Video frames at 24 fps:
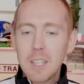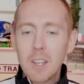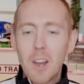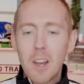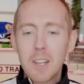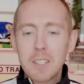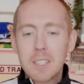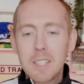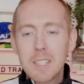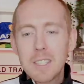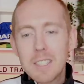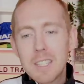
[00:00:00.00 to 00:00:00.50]

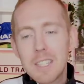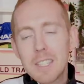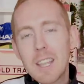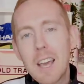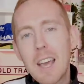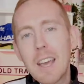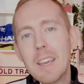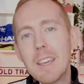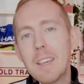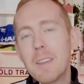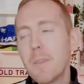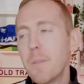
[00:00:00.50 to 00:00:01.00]
United
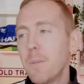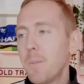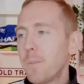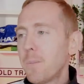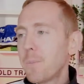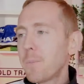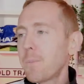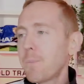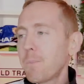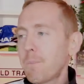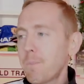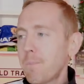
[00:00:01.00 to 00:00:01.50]
today.
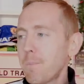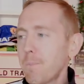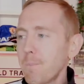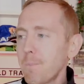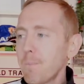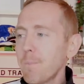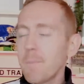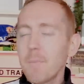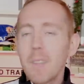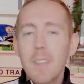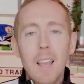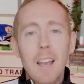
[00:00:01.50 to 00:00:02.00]

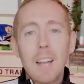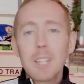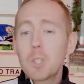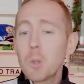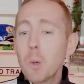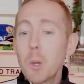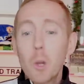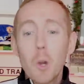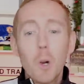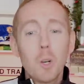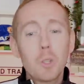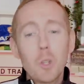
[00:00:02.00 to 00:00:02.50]
That's
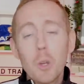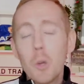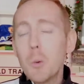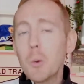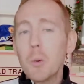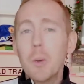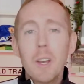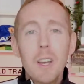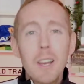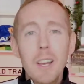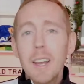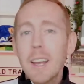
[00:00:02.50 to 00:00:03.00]
all you got to
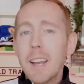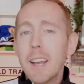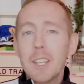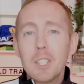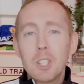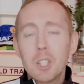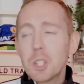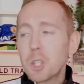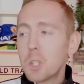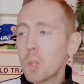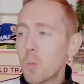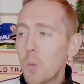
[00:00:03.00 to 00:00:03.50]
do.
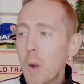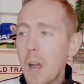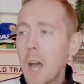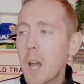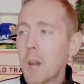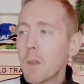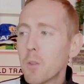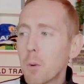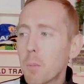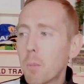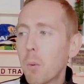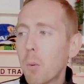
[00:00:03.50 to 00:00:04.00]
It's just a
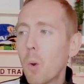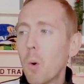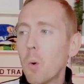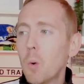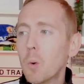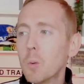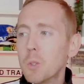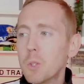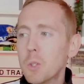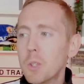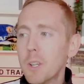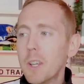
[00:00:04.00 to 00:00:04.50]
round of
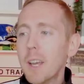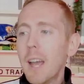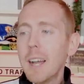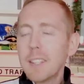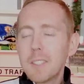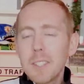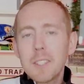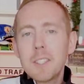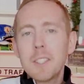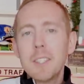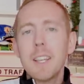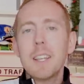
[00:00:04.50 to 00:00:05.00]
applause.
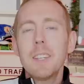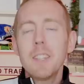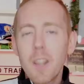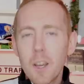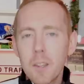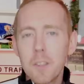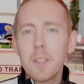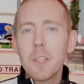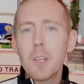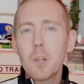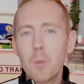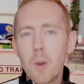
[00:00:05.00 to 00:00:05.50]
As I said,
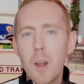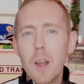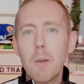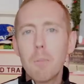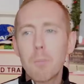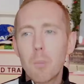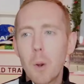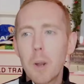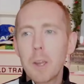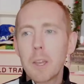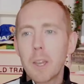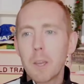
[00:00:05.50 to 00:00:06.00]
nothing
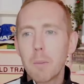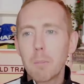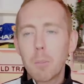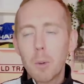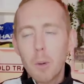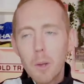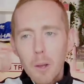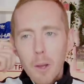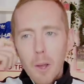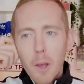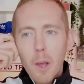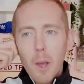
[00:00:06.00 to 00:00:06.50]
groundbreaking,
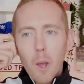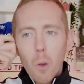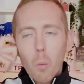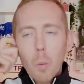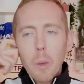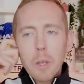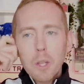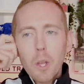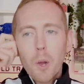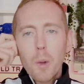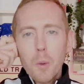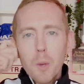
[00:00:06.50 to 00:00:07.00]
but
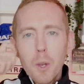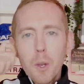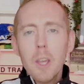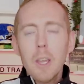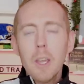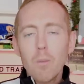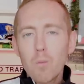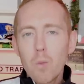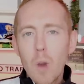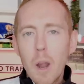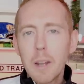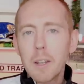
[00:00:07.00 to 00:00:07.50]
we don't
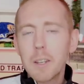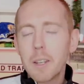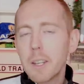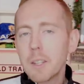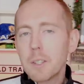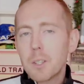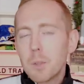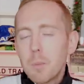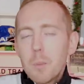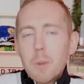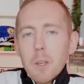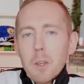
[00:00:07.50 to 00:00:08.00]
need
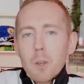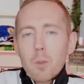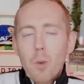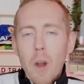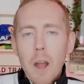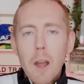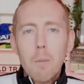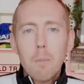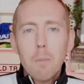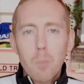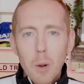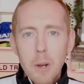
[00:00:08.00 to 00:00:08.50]
Rangnick to be
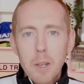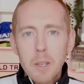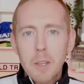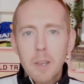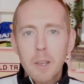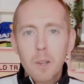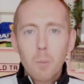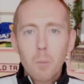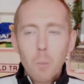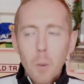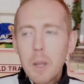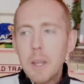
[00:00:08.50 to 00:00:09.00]

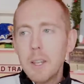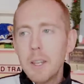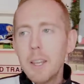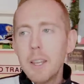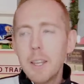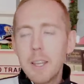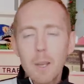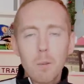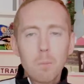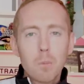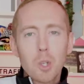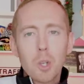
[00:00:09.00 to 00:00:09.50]
groundbreaking. We
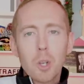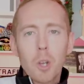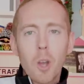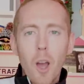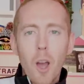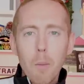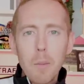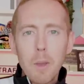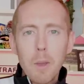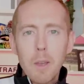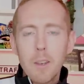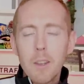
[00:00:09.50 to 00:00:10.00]
need him to
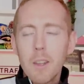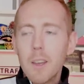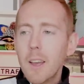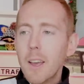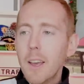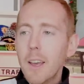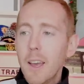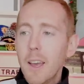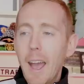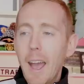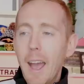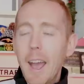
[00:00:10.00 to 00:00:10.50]
come in
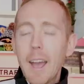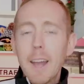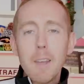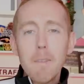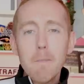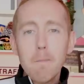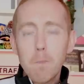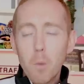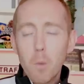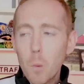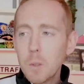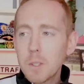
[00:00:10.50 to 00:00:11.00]
and
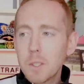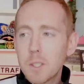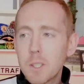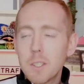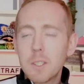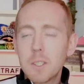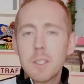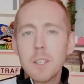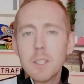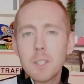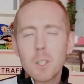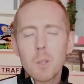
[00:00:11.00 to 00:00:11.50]
influence the
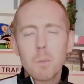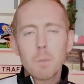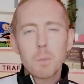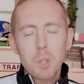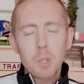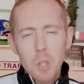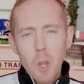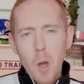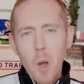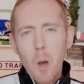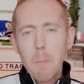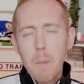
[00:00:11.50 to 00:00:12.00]
system.
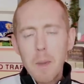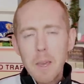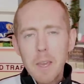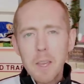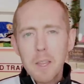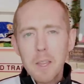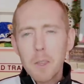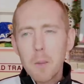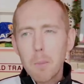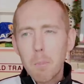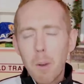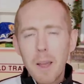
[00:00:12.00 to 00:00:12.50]
Start
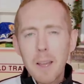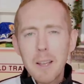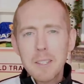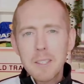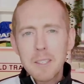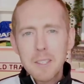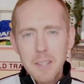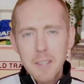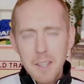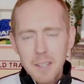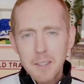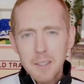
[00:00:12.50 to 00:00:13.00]
making the
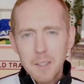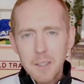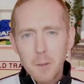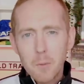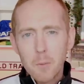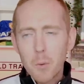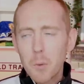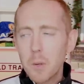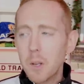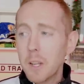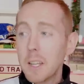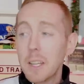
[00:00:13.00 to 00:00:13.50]
players think
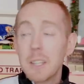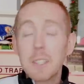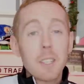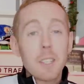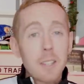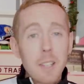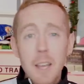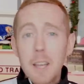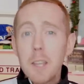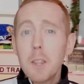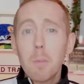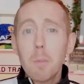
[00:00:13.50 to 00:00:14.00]
differently. And
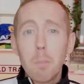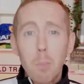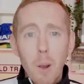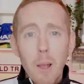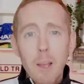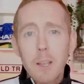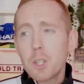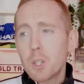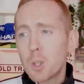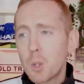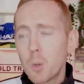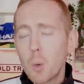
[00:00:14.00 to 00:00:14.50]
today the
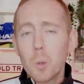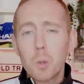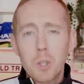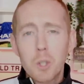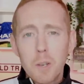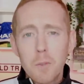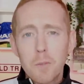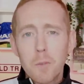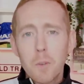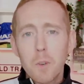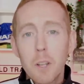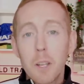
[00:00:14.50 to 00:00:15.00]
players thought
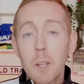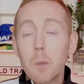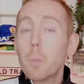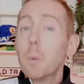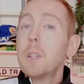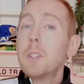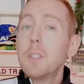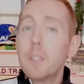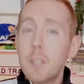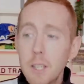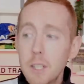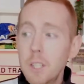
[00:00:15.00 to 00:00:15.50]
differently.
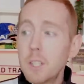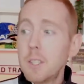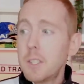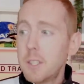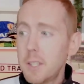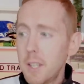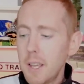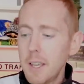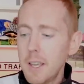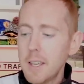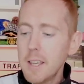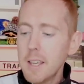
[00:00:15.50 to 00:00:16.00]
We did
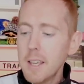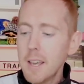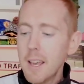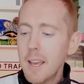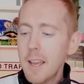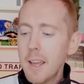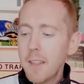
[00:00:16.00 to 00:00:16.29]
see